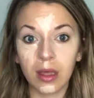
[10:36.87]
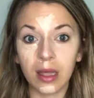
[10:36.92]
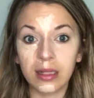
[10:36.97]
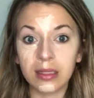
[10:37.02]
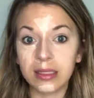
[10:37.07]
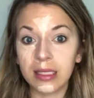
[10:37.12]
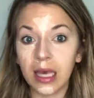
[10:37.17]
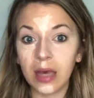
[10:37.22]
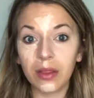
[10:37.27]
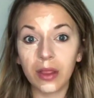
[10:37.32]

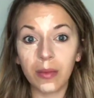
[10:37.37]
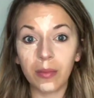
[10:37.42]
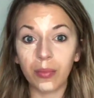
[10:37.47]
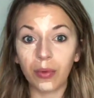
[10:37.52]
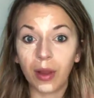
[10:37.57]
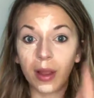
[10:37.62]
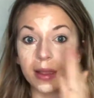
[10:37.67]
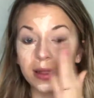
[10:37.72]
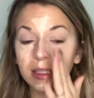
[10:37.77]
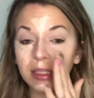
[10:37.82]
And see how it
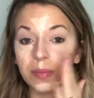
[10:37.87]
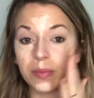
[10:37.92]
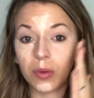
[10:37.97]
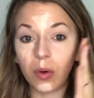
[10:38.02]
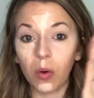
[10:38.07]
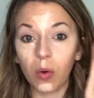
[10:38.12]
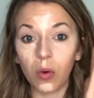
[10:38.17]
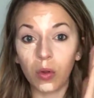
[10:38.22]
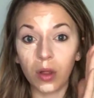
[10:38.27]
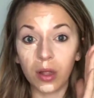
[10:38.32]
brightens up the
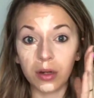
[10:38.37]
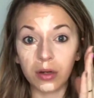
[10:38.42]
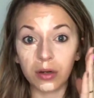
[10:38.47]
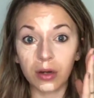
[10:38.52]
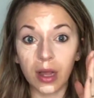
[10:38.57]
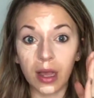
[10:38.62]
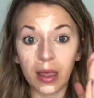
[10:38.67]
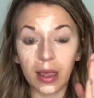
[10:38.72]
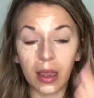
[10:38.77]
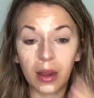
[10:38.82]
whole
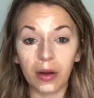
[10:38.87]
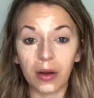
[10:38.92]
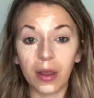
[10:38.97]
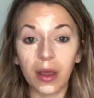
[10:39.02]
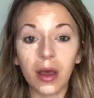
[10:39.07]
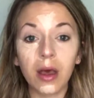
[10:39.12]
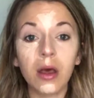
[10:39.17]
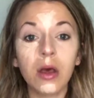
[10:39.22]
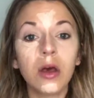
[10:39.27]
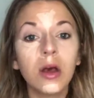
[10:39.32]
under eye
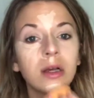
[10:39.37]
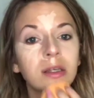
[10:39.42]
area?